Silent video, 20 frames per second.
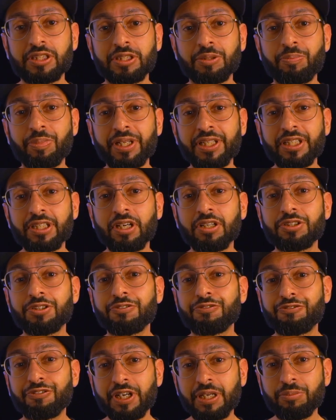Depending on your
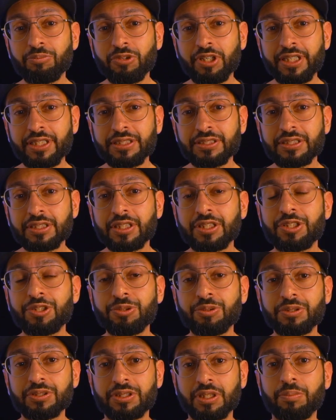frame rate,
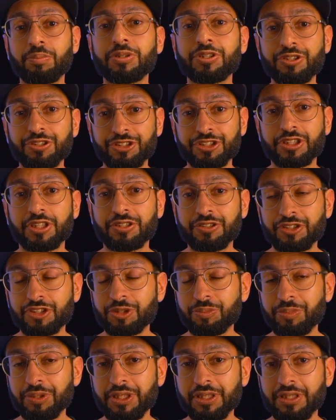you'll double your shutter
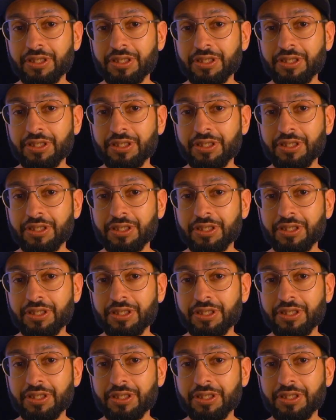speed.